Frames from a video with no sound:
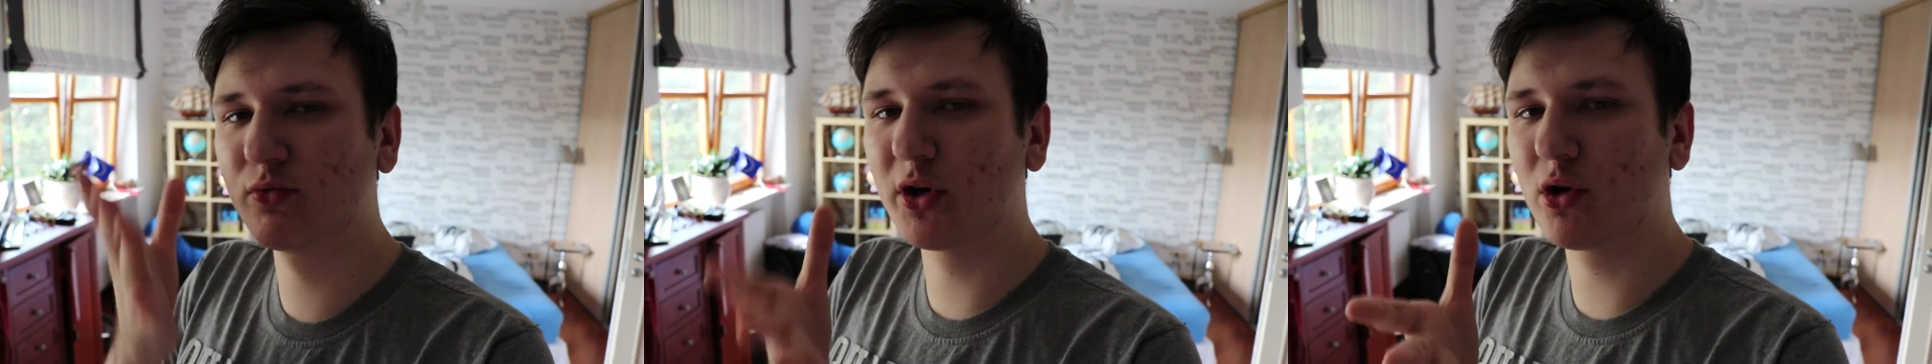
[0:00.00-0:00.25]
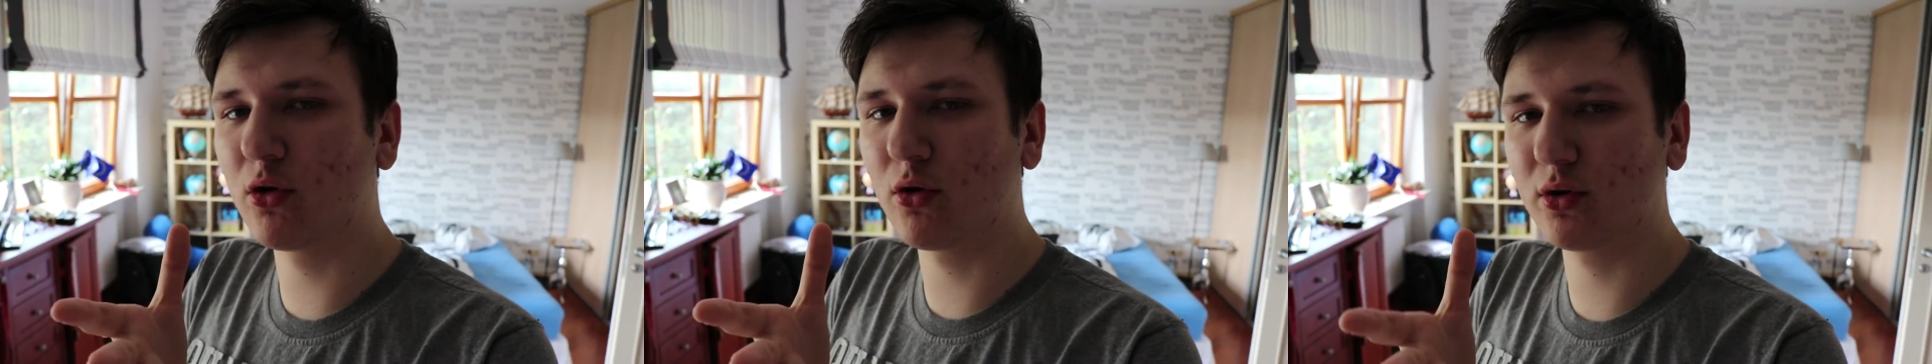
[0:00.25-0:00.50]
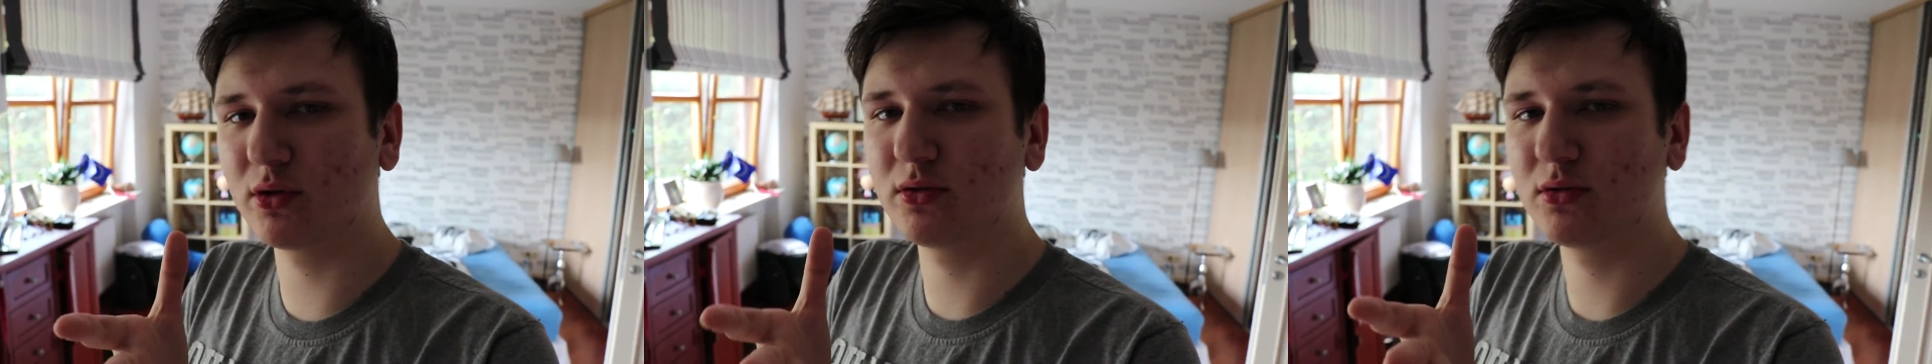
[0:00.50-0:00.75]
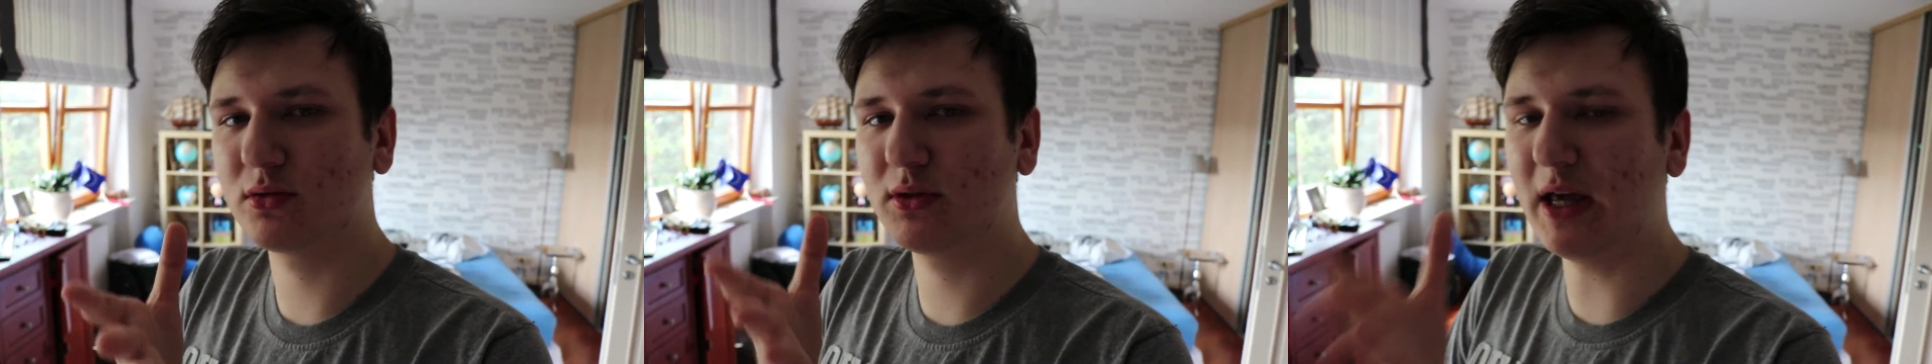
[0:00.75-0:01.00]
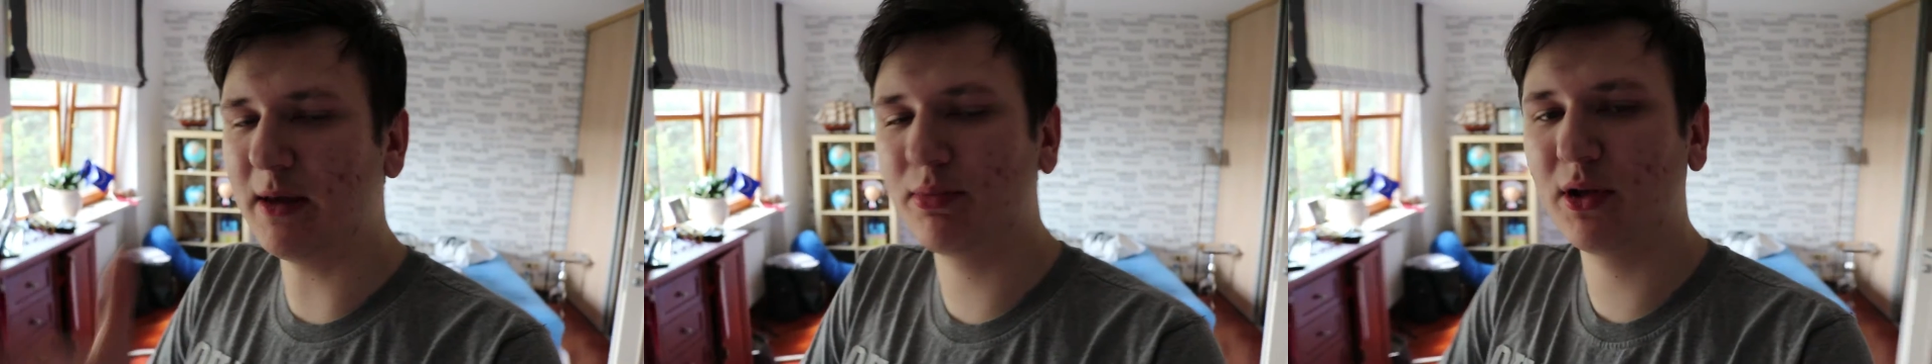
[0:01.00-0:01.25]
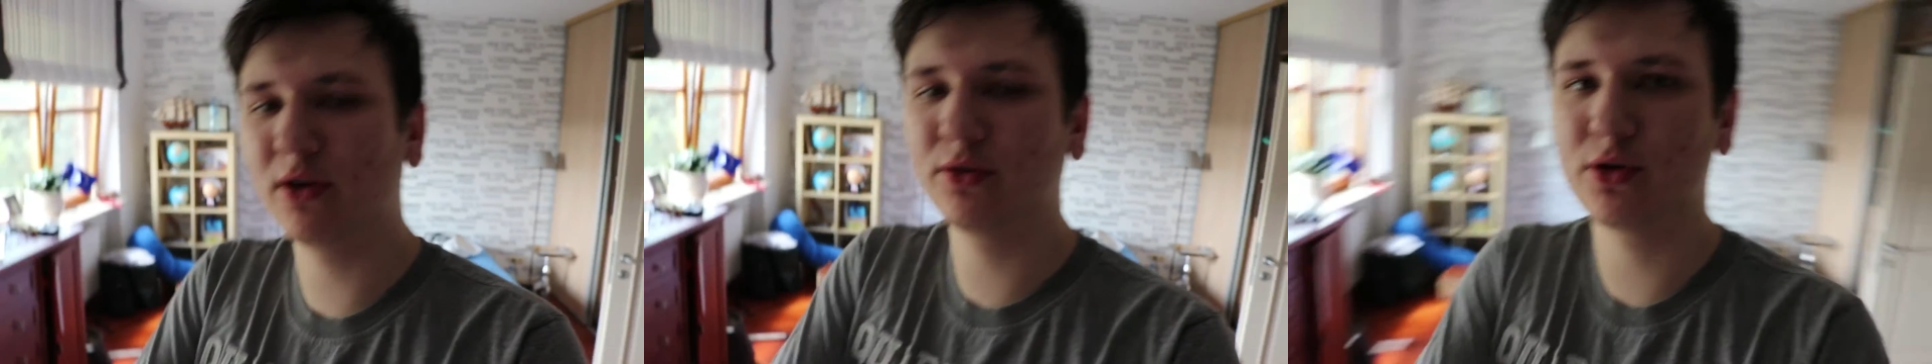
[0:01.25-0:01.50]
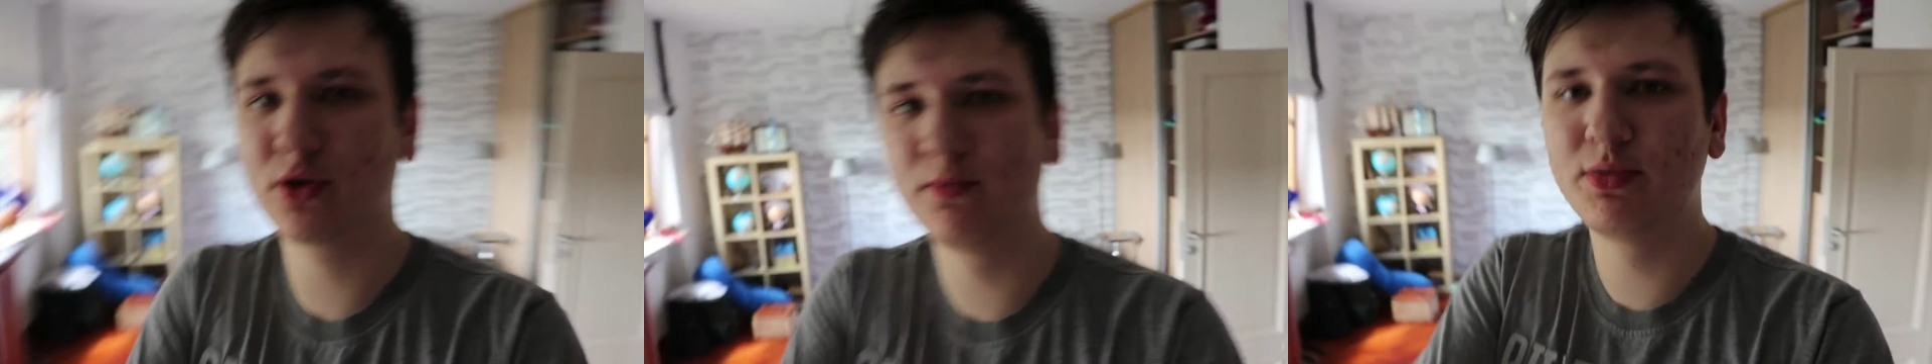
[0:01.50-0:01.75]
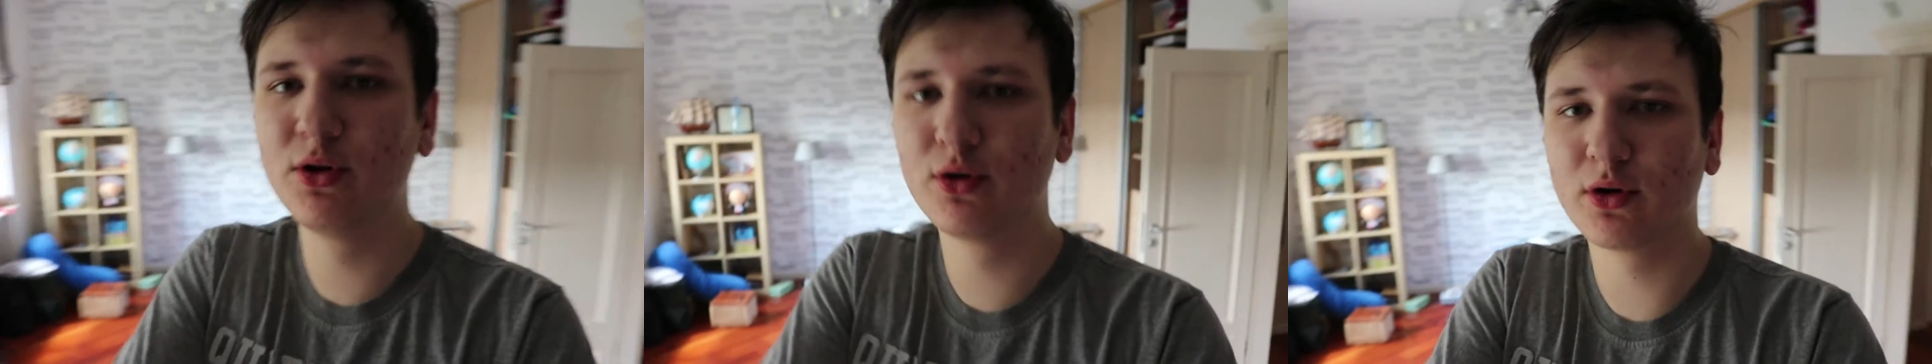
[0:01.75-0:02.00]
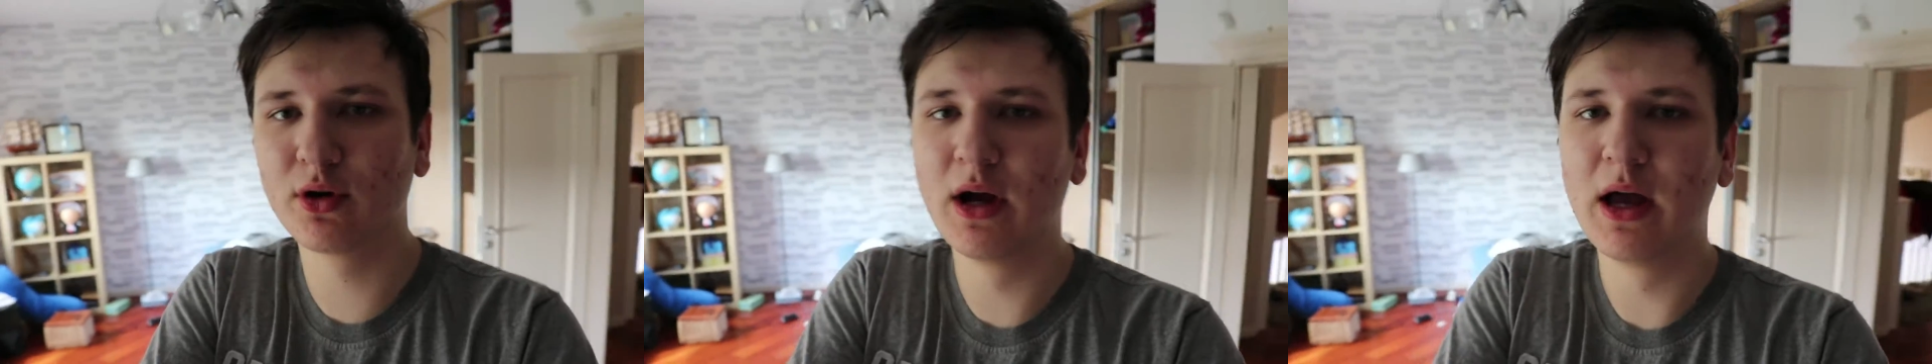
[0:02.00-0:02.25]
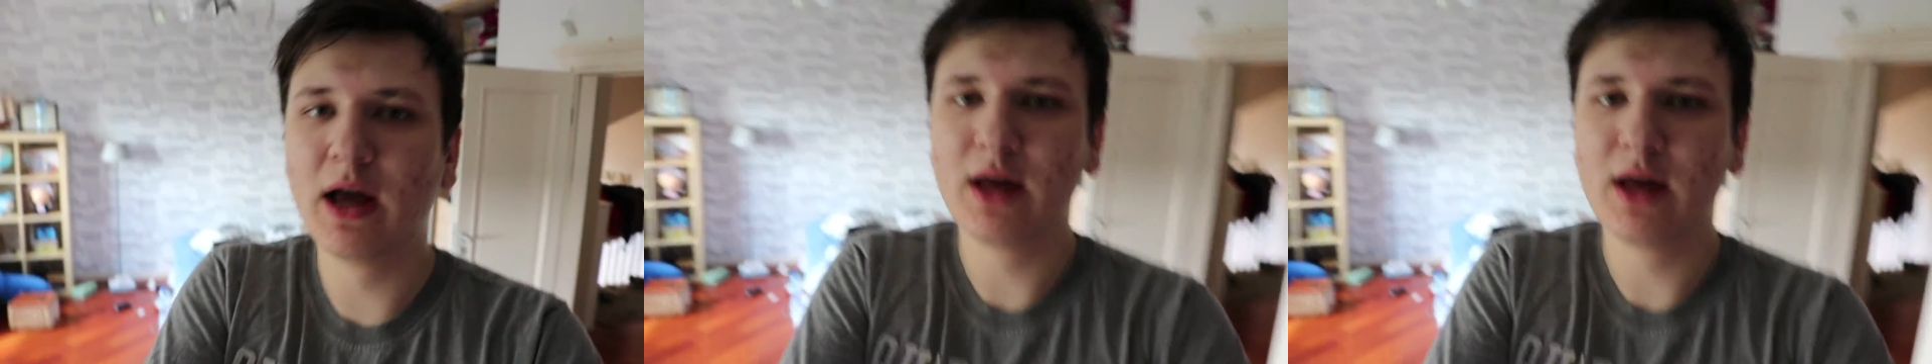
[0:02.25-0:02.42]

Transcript: record gameplay on your computer,